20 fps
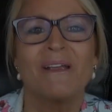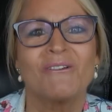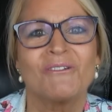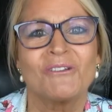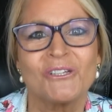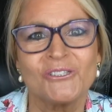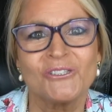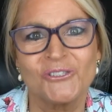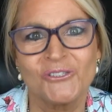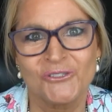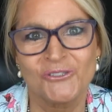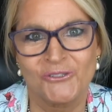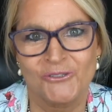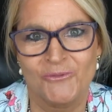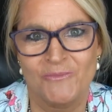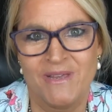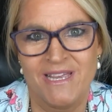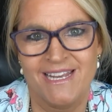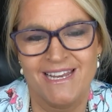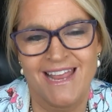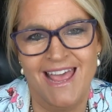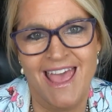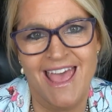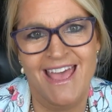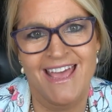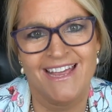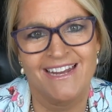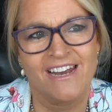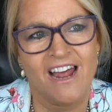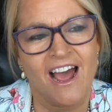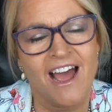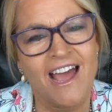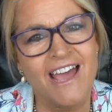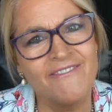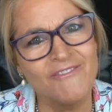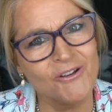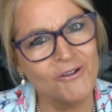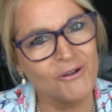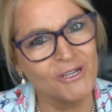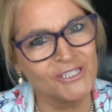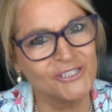virtual events today. Only